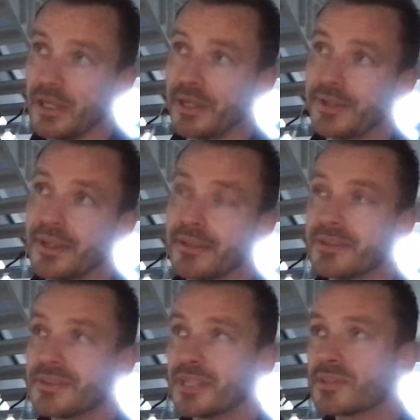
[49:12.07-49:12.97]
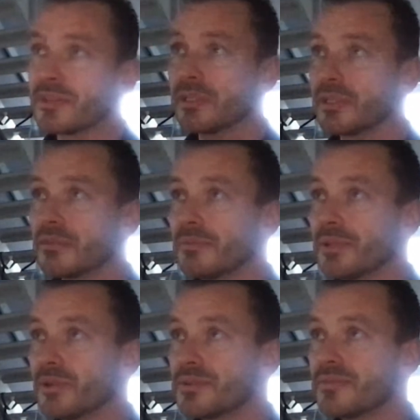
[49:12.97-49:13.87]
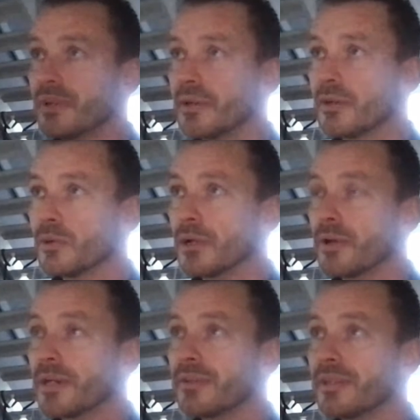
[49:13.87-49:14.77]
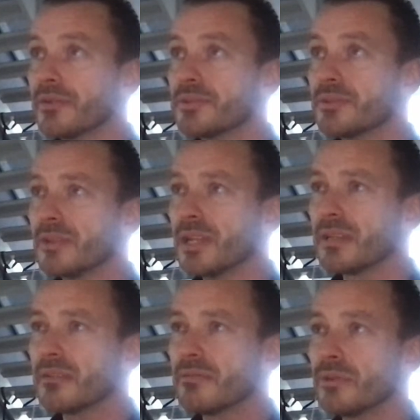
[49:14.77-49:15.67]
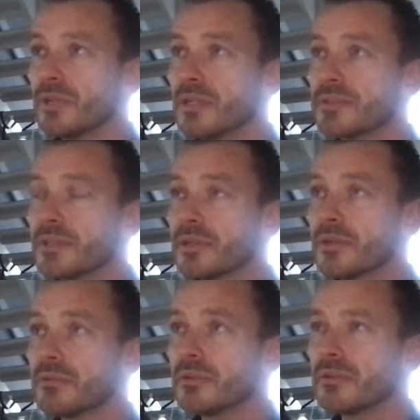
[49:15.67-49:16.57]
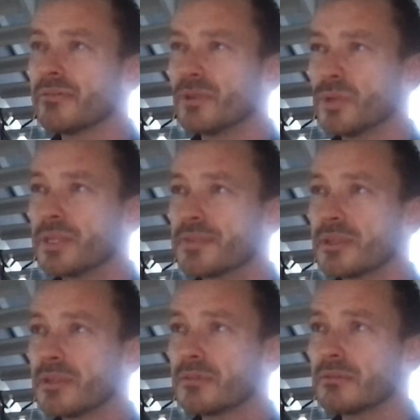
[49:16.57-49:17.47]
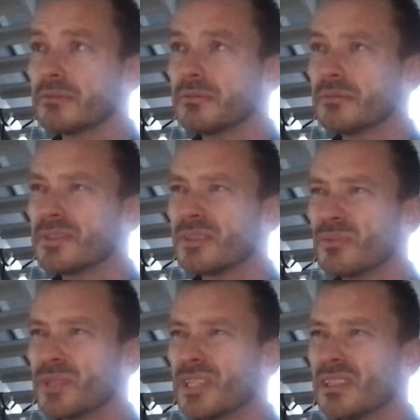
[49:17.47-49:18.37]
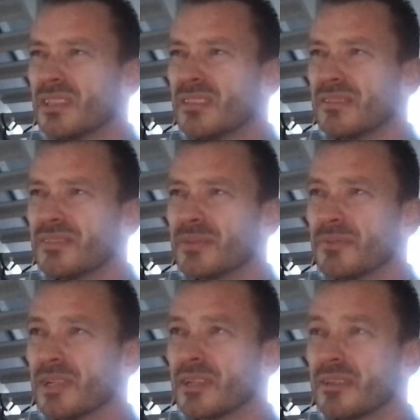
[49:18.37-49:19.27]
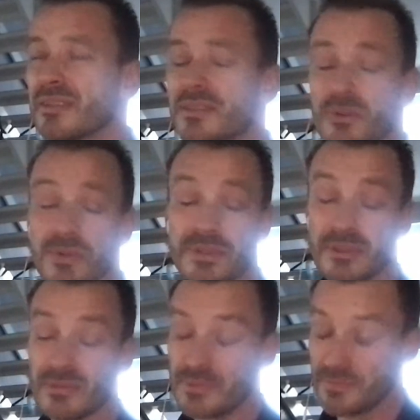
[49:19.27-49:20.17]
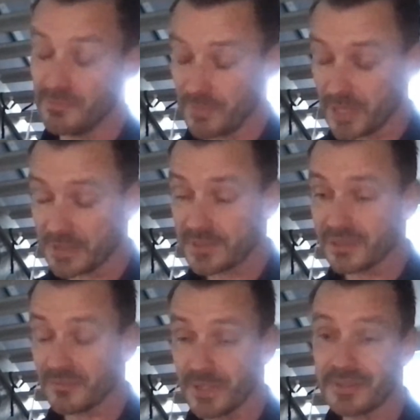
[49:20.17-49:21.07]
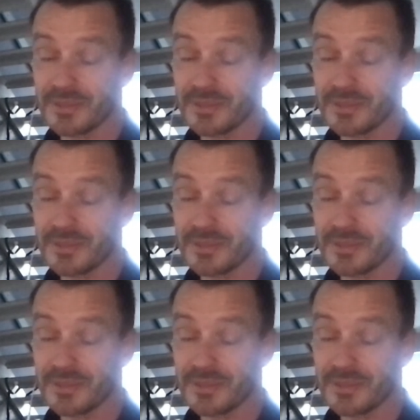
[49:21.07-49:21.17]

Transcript: and this actually goes very well right now. So like a few days ago or a few weeks ago, was it a week, something like this, there was a massive